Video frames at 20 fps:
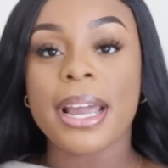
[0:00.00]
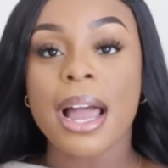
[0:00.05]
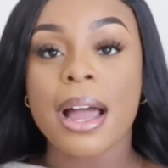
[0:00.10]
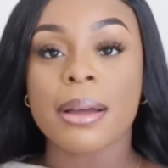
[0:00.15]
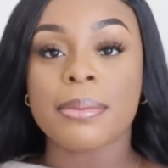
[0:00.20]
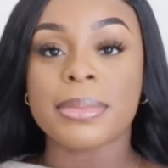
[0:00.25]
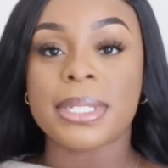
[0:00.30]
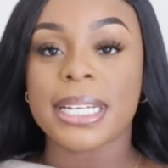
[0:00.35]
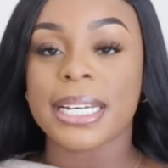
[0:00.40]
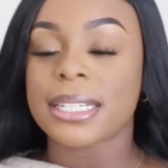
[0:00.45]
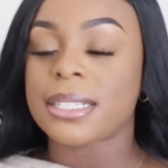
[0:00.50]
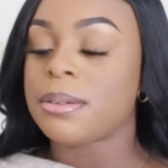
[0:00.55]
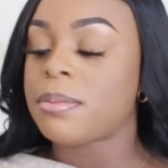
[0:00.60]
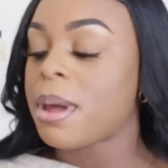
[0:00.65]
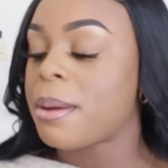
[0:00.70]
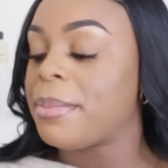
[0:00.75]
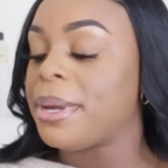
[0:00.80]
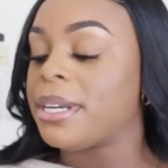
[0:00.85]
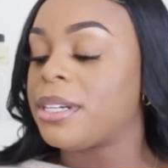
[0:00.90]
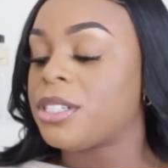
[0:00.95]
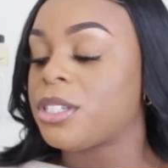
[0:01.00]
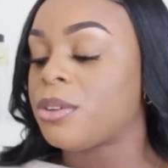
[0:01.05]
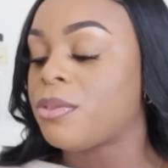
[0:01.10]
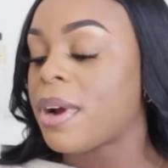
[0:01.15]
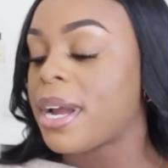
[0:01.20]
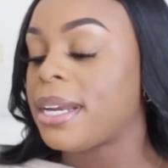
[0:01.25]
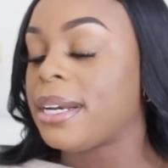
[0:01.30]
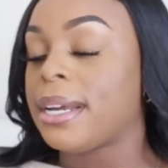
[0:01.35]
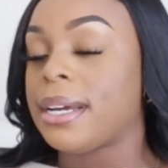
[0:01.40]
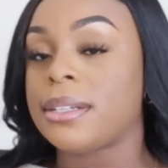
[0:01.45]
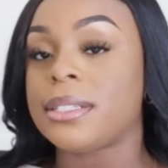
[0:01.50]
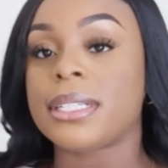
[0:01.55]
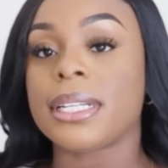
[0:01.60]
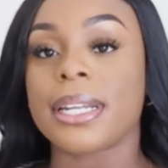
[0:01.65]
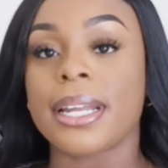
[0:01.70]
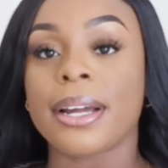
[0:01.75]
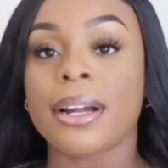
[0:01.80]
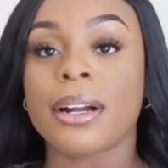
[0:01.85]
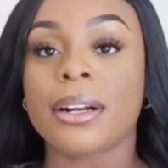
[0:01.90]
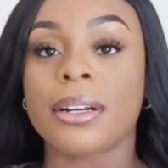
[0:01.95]
I'm texting my manager right now to
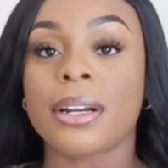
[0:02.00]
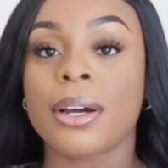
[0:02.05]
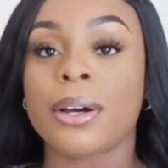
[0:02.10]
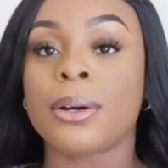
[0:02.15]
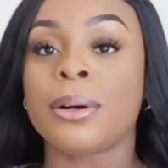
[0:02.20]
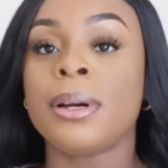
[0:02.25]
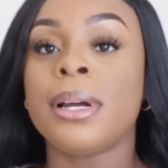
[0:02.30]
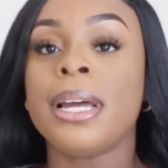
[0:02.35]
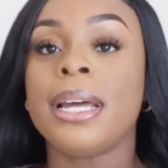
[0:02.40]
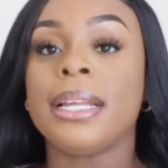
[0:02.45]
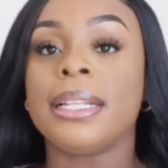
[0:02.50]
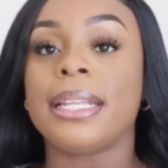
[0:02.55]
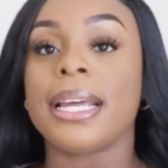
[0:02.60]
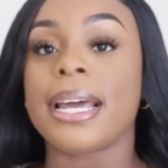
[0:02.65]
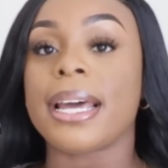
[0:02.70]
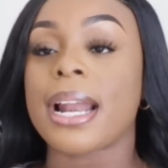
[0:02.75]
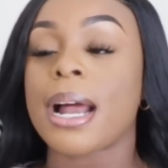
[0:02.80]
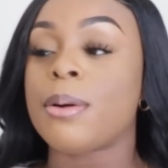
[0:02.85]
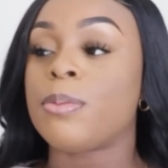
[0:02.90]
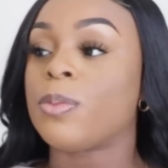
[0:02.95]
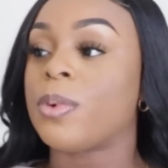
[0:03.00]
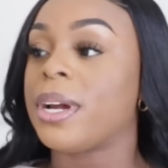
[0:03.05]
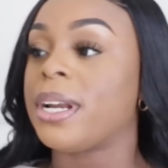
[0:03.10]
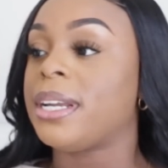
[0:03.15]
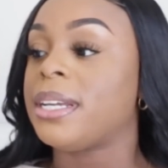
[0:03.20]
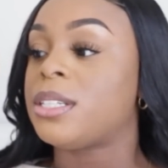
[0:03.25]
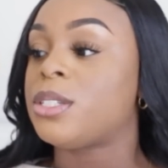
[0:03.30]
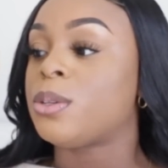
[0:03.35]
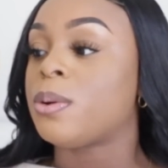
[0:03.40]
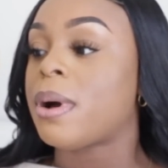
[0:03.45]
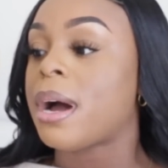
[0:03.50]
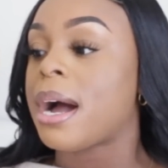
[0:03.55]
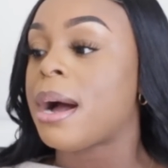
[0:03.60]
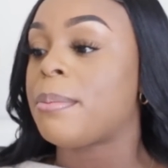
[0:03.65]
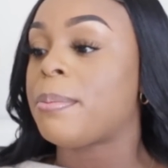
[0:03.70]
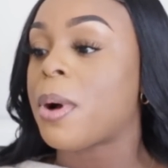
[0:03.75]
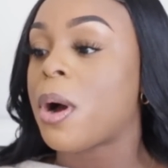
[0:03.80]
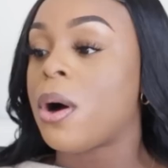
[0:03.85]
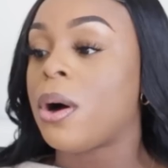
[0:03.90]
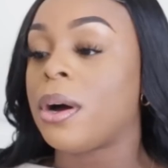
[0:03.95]
let her know that I'm ready to
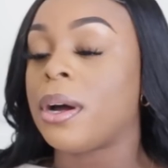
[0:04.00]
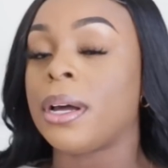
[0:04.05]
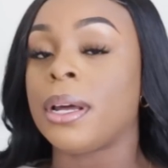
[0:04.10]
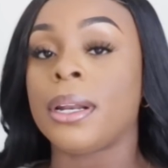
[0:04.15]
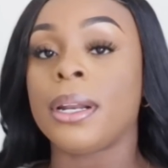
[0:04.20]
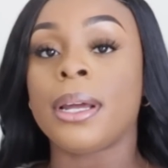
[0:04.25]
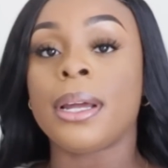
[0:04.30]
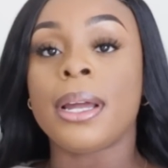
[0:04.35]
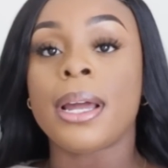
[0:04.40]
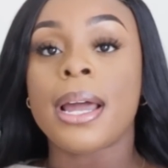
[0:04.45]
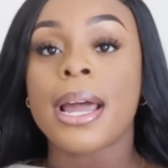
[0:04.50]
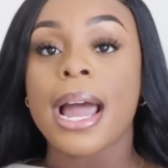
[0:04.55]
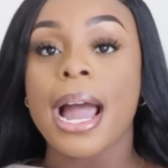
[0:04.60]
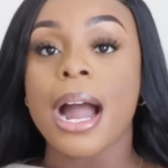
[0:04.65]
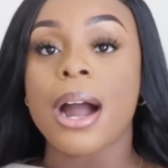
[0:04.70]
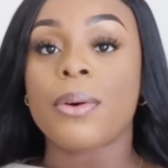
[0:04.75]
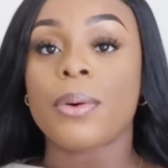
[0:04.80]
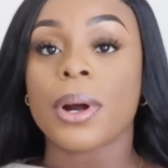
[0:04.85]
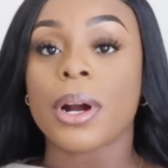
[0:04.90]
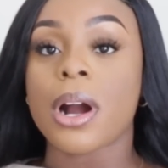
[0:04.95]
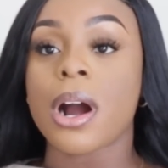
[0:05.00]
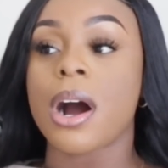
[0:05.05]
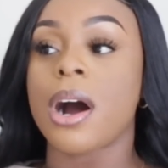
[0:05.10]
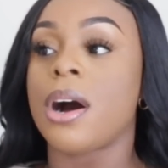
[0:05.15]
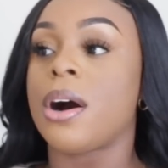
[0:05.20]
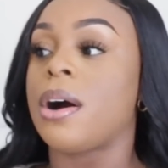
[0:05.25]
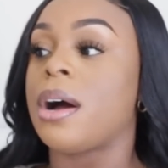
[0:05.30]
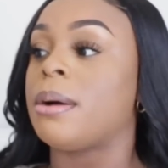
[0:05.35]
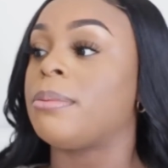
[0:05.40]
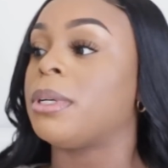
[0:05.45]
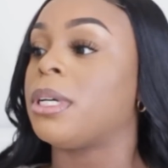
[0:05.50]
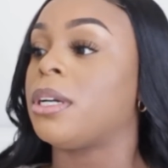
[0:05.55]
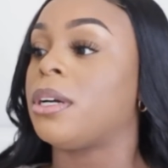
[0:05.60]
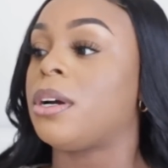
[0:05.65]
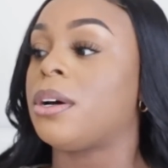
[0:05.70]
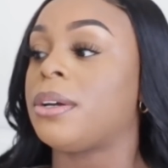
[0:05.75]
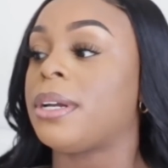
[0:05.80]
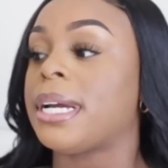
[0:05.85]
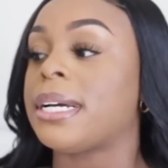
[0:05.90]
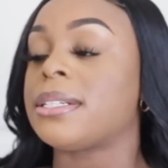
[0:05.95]
hop on our call. I'm gonna
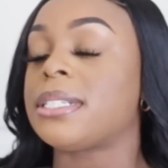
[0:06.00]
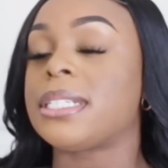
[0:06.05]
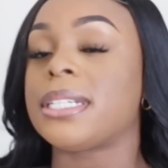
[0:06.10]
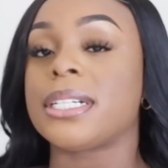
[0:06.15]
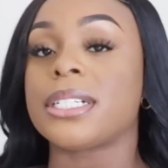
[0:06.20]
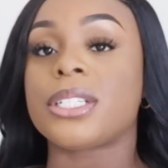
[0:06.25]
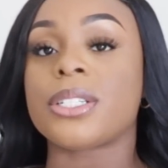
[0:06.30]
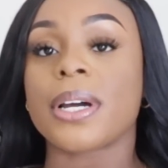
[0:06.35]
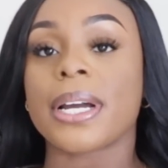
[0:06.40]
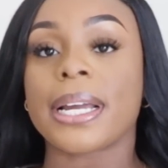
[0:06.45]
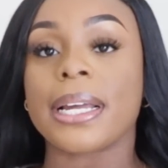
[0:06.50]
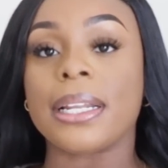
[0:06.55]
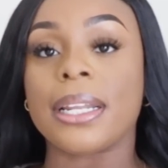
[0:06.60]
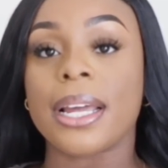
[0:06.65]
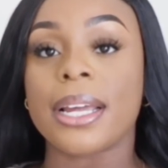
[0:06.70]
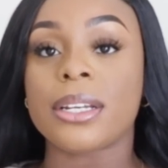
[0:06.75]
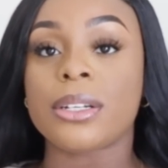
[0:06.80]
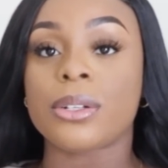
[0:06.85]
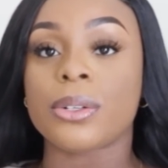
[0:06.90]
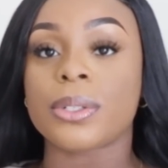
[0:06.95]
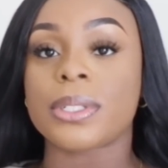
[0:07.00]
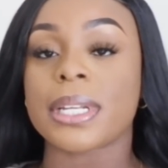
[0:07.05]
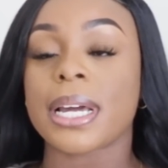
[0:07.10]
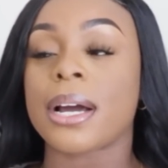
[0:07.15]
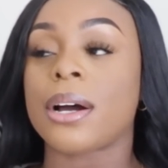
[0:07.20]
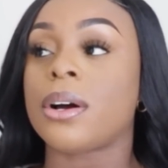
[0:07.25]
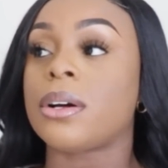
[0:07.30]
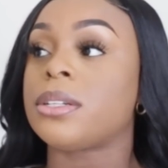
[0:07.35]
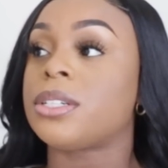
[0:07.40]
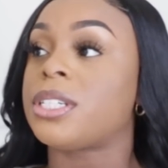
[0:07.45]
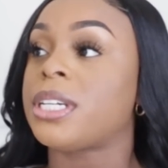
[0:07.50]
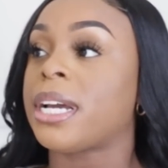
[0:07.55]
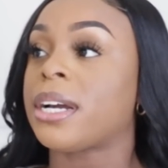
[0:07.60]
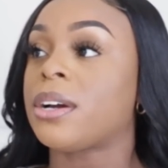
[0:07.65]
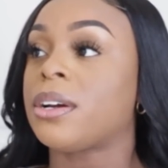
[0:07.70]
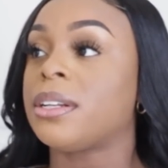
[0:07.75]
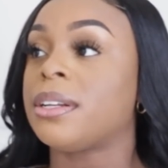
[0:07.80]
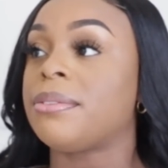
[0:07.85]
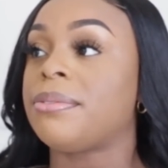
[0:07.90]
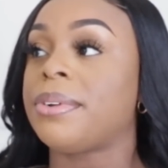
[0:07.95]
go downstairs so I can let Deuce out, check
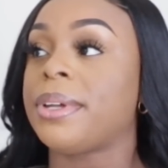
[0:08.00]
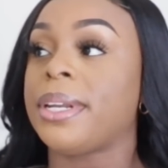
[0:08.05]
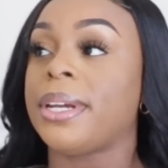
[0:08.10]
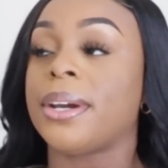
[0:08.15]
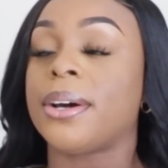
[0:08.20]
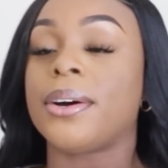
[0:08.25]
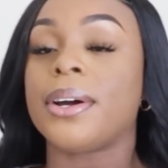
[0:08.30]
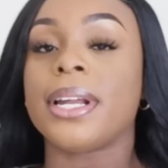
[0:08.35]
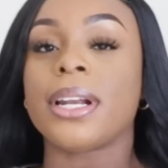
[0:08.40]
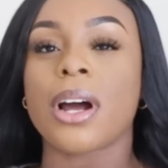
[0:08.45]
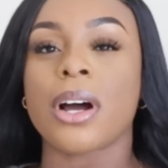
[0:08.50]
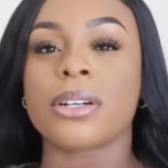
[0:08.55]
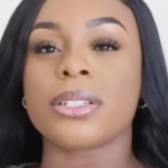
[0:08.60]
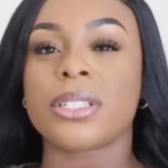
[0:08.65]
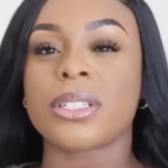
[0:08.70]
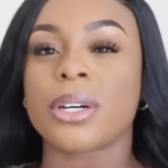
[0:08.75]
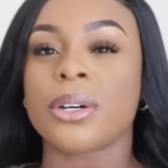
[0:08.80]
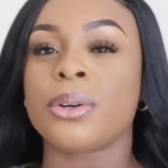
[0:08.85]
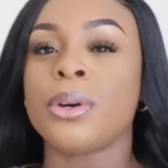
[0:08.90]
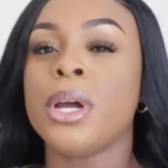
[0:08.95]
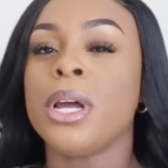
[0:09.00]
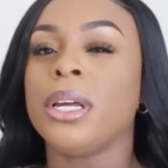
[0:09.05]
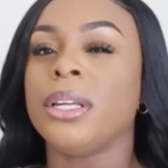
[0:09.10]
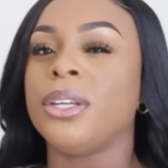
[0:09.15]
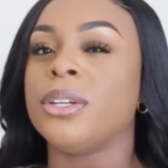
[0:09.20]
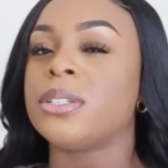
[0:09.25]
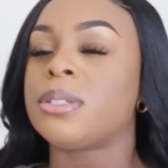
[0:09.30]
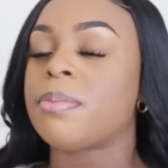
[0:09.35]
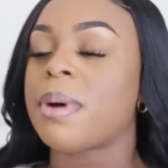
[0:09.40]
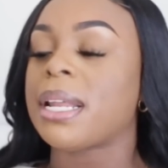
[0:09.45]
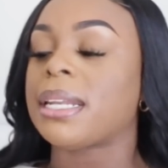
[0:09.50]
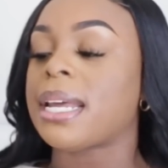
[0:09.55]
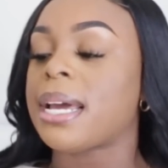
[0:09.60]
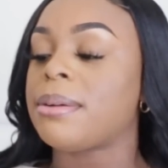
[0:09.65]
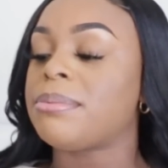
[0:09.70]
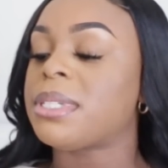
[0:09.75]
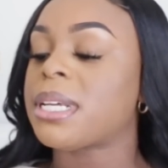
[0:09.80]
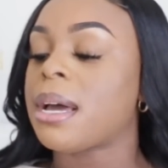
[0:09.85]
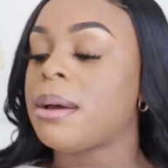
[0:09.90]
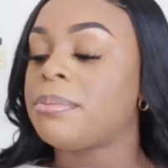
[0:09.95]
on the video, and also use my
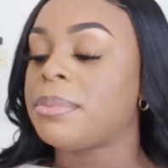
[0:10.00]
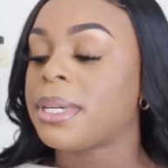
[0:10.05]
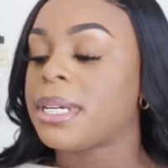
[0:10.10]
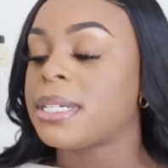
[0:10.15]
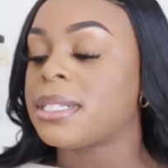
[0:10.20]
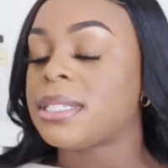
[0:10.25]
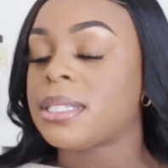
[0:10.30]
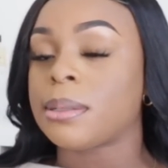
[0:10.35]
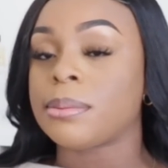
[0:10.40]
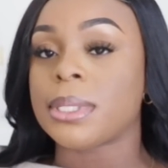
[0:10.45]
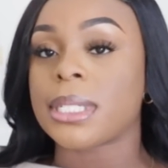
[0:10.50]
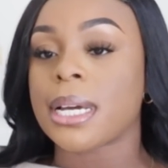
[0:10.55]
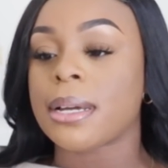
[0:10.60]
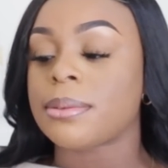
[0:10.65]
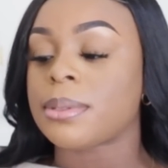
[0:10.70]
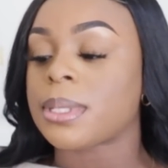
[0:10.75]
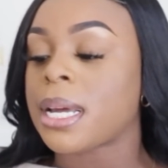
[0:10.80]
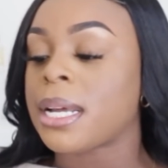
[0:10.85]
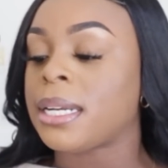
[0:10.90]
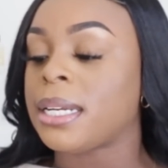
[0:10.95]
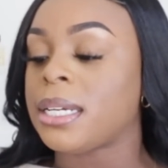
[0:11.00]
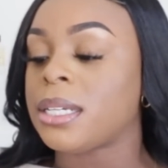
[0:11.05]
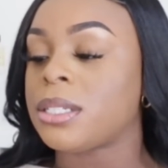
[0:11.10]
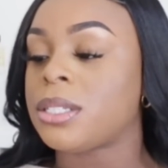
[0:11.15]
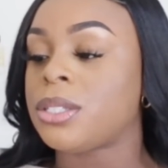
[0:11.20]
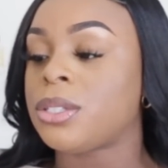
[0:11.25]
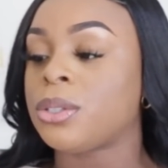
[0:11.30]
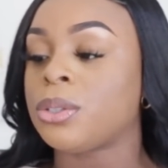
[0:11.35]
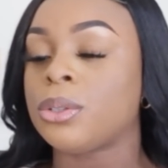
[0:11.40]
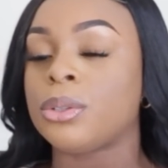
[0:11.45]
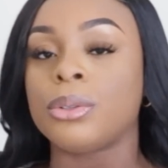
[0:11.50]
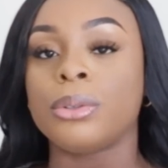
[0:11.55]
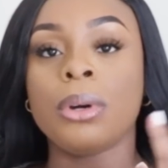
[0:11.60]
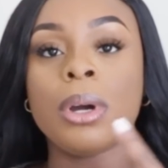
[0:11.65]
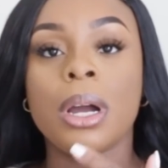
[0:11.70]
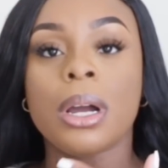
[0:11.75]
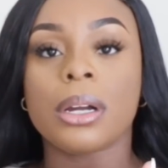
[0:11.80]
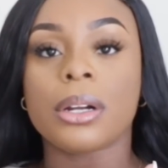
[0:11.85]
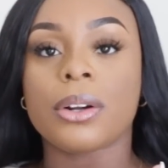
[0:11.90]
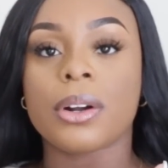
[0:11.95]
laptop because sometimes I need to
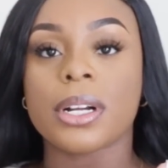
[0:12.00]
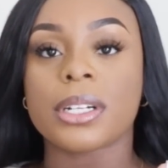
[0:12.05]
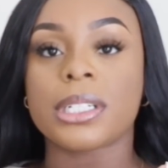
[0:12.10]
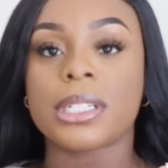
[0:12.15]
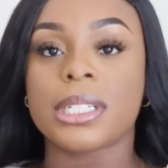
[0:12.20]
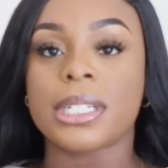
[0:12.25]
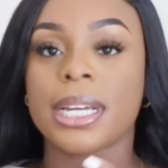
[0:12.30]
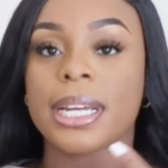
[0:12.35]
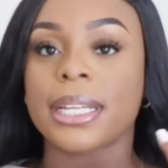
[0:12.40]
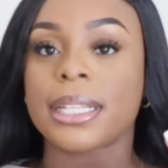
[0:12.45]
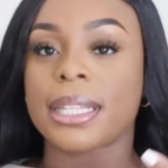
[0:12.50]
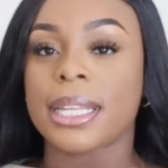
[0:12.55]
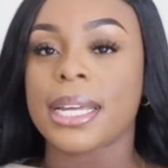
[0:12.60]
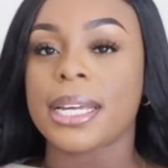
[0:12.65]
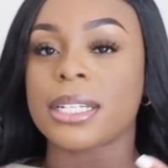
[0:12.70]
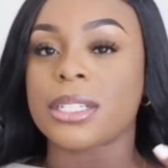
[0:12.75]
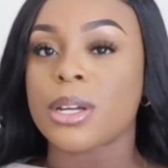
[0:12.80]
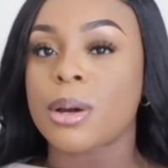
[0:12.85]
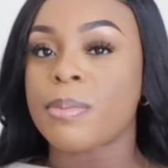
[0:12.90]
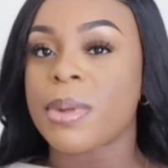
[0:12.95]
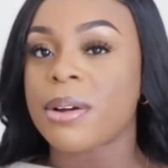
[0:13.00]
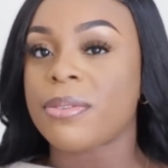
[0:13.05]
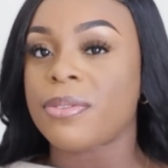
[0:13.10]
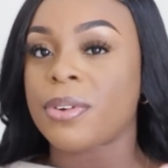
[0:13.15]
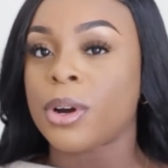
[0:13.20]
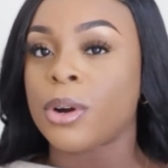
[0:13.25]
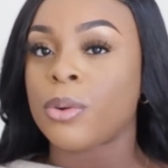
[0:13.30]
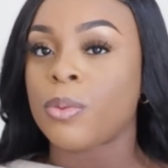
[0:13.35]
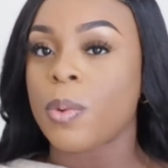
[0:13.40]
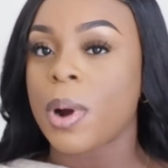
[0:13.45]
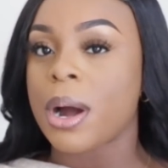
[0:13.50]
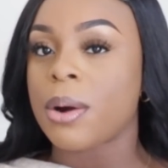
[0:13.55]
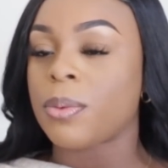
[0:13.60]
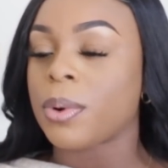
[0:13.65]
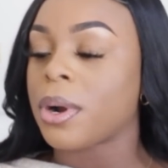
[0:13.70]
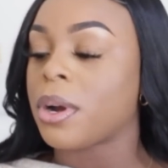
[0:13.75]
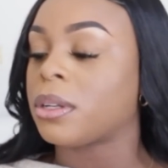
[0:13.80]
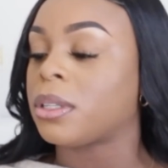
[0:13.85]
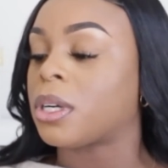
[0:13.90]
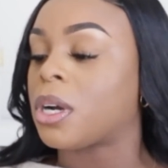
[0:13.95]
cross-check things on my phone while
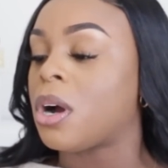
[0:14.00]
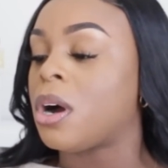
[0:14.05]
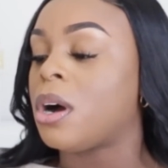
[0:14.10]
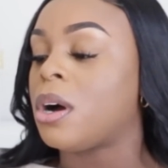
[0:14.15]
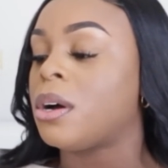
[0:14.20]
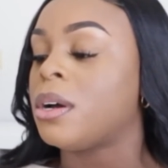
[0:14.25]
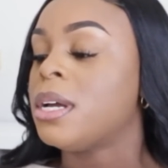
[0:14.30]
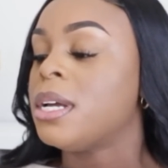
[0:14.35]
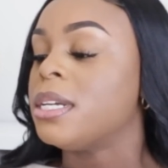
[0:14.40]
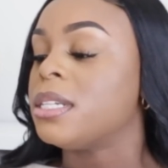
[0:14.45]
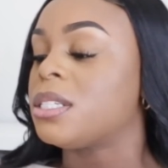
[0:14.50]
we're on the call.